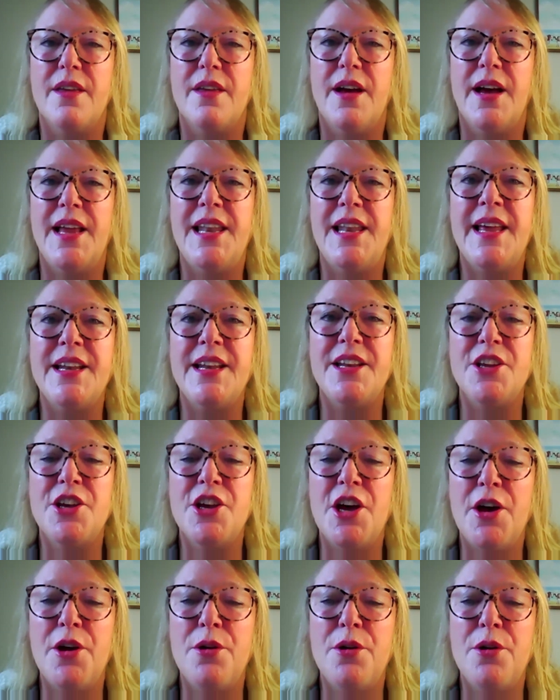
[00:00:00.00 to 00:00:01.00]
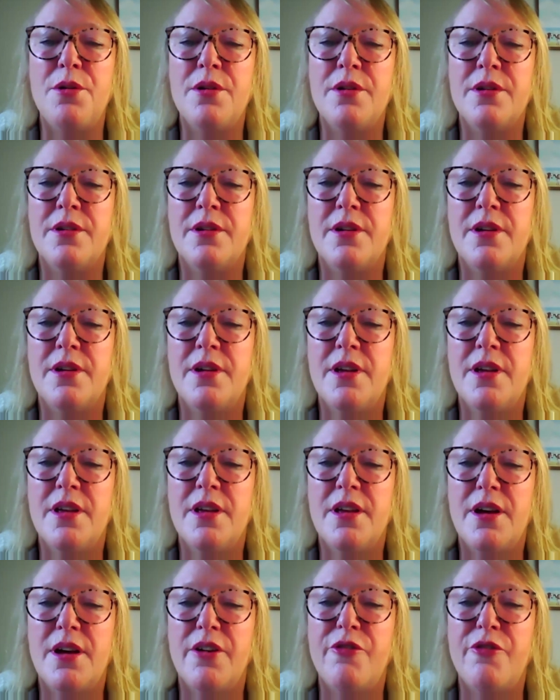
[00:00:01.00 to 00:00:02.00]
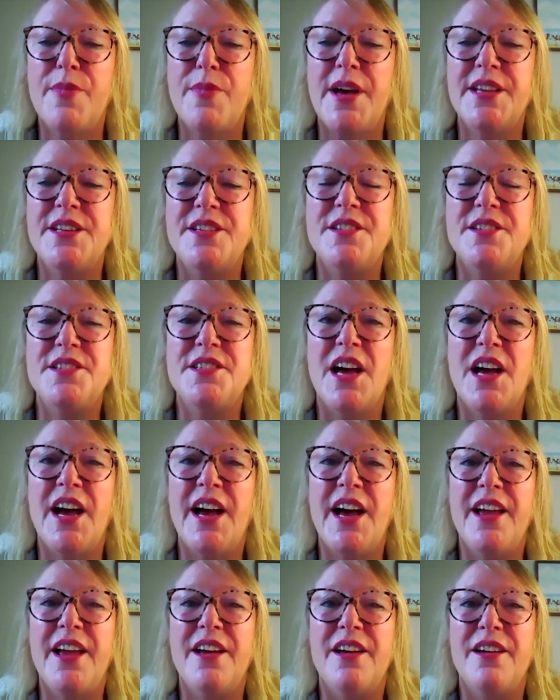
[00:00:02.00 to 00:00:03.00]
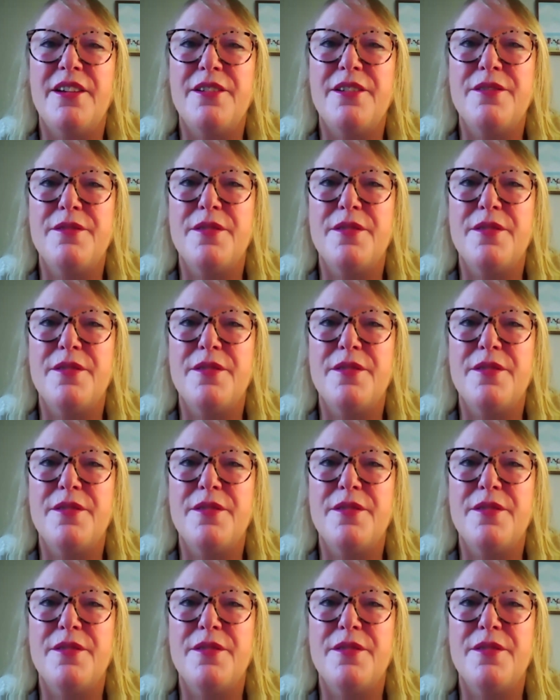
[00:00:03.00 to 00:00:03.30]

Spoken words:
I let go of my desire